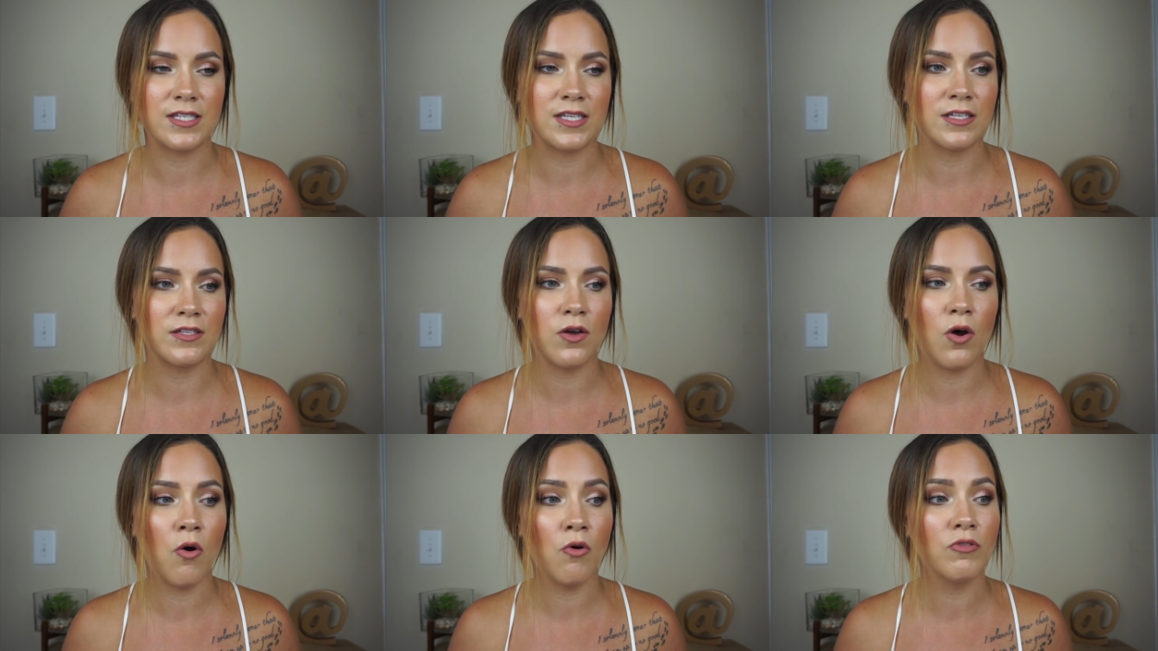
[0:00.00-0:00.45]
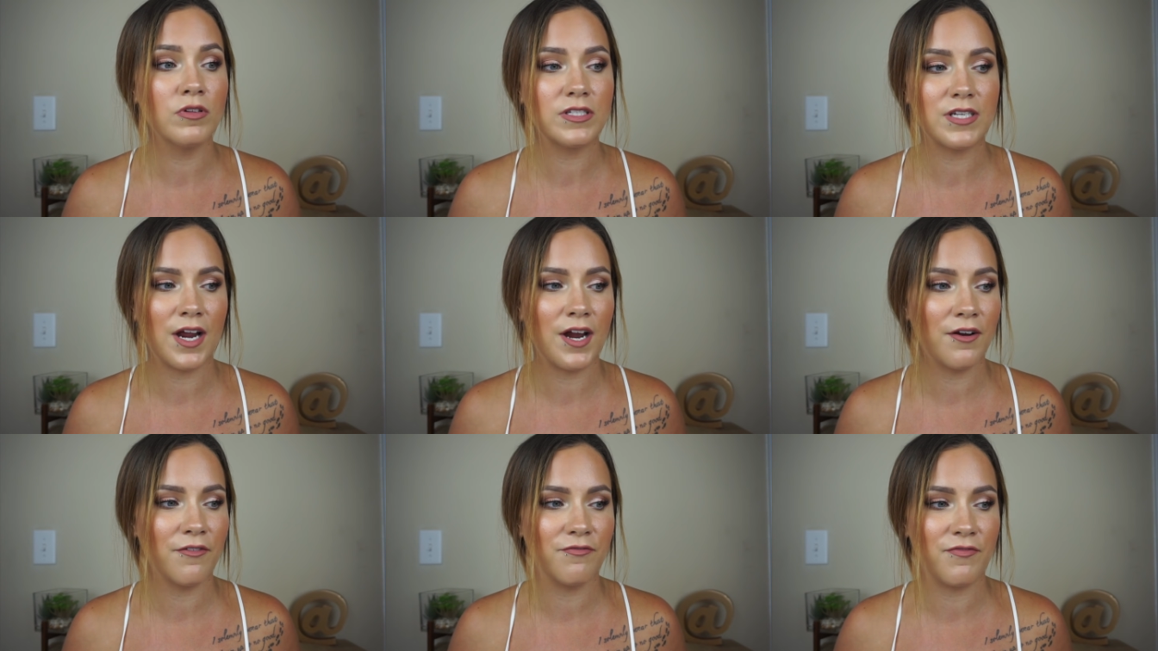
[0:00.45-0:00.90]
This whole
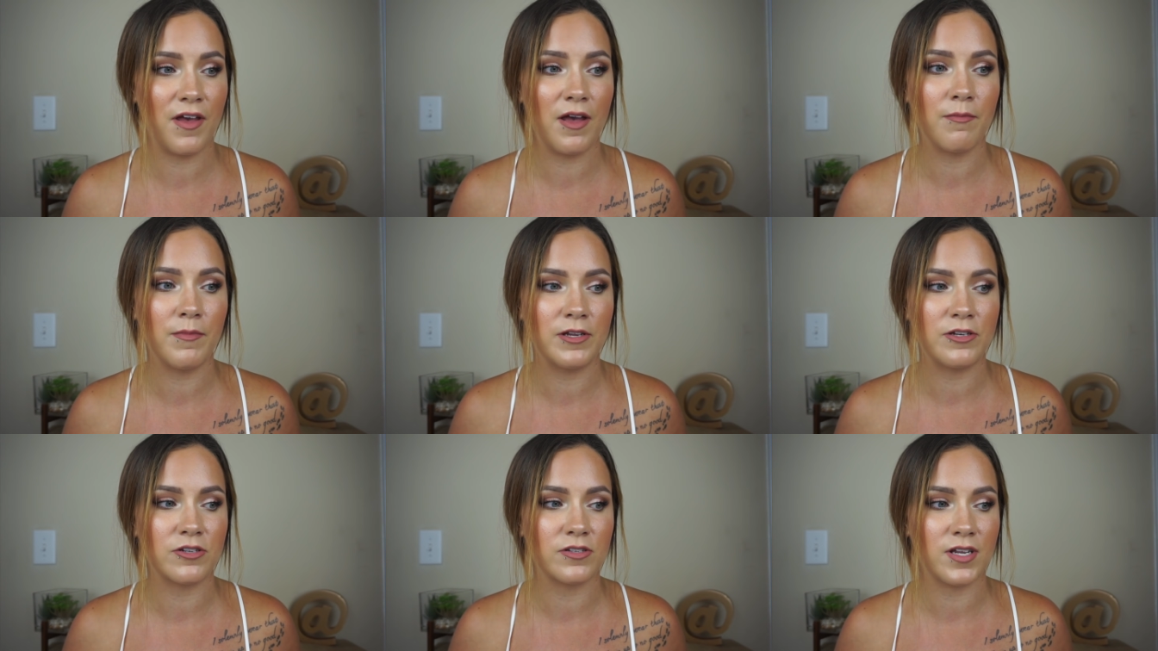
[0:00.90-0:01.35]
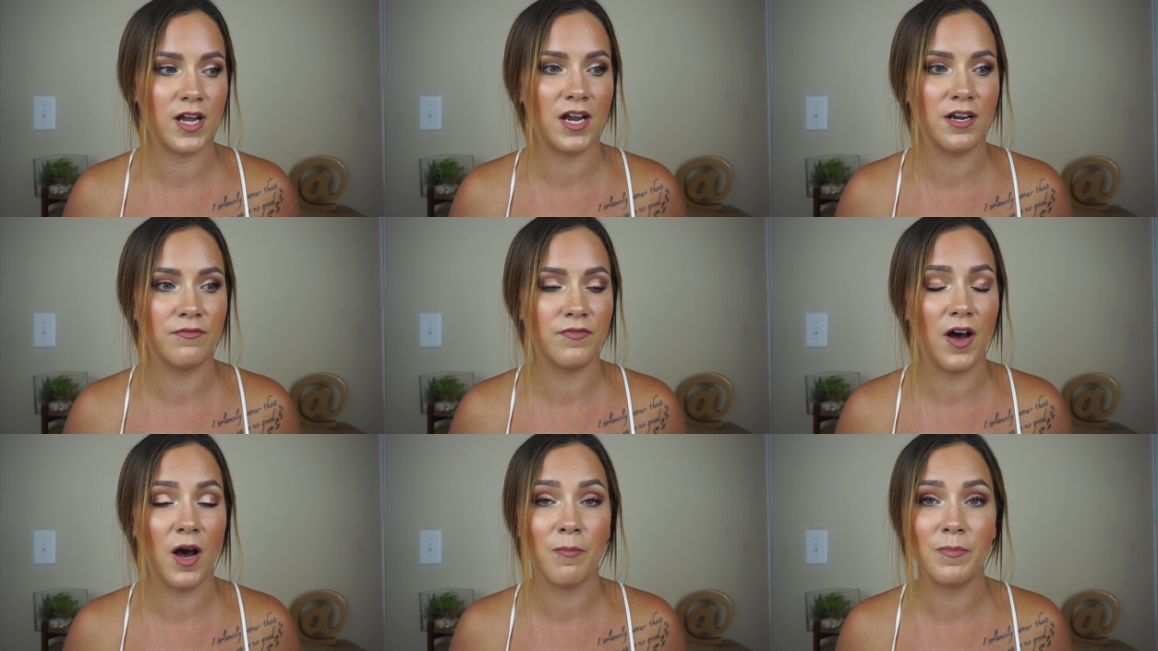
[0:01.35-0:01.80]
entire family just kind
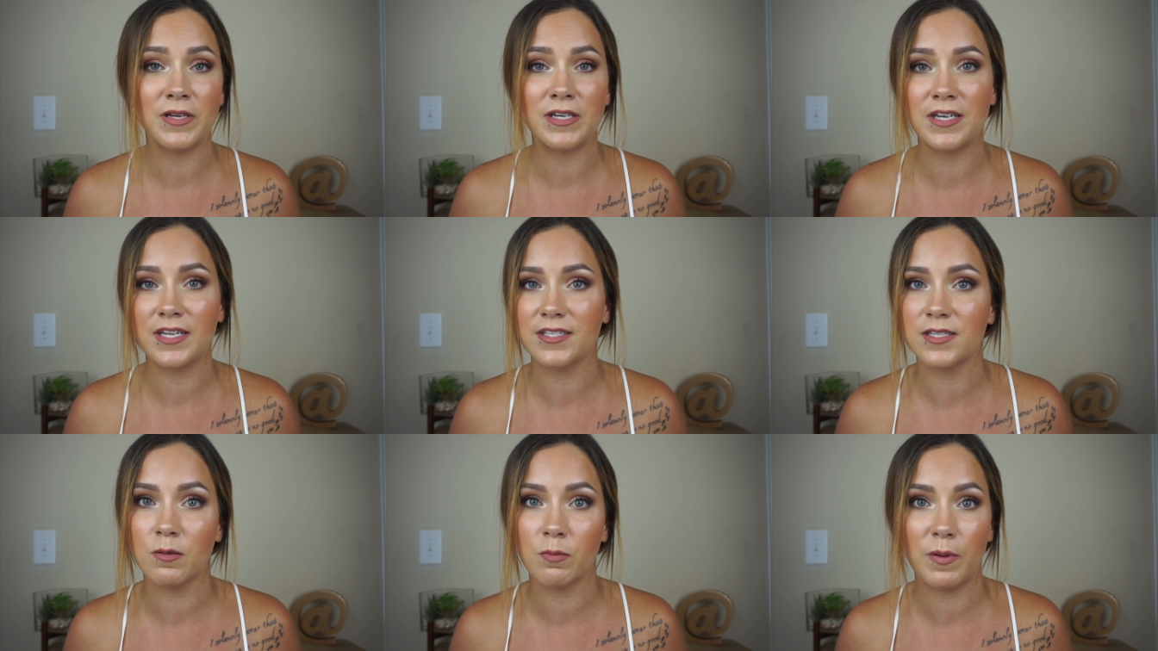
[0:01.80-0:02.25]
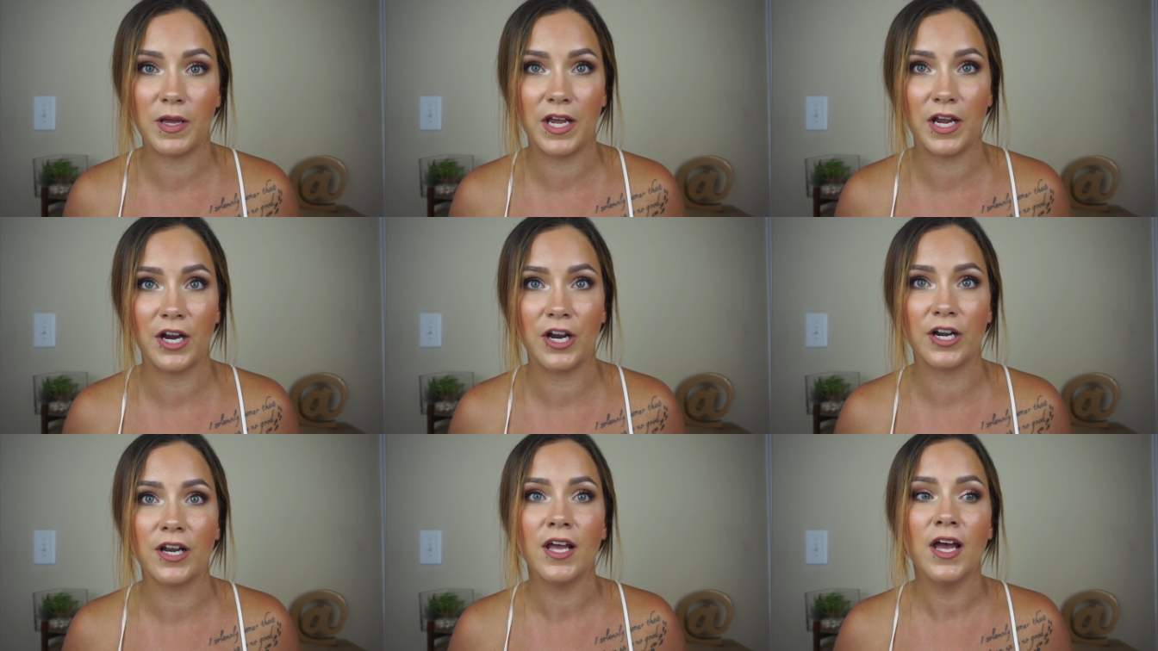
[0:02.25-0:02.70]
of up and
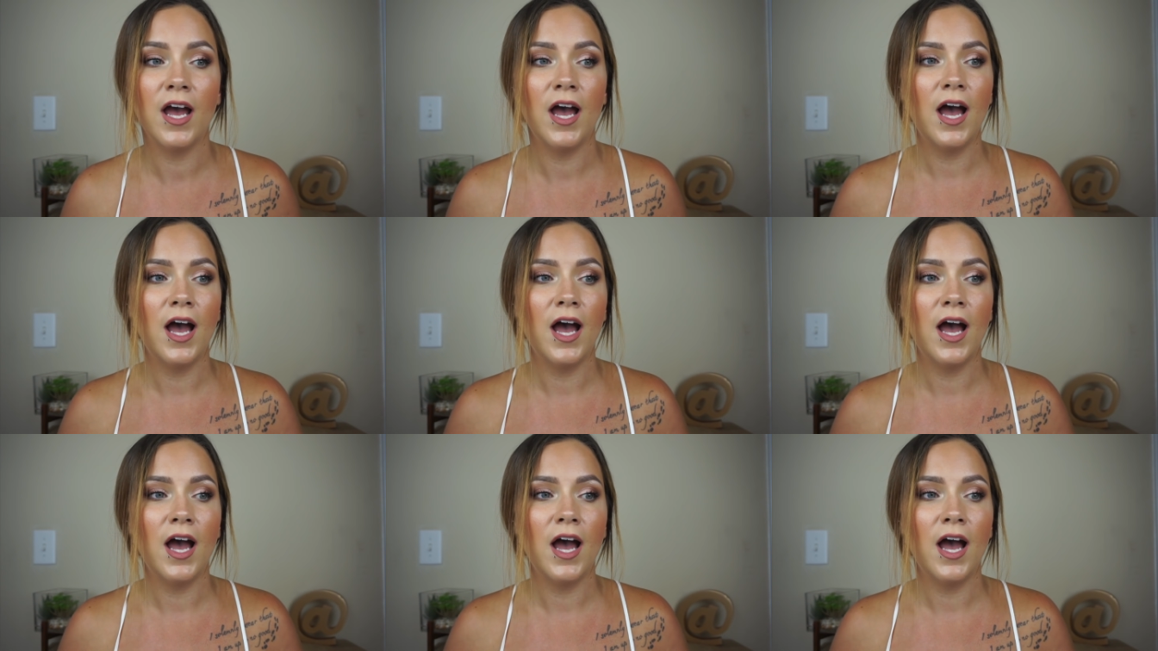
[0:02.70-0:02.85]
disappeared.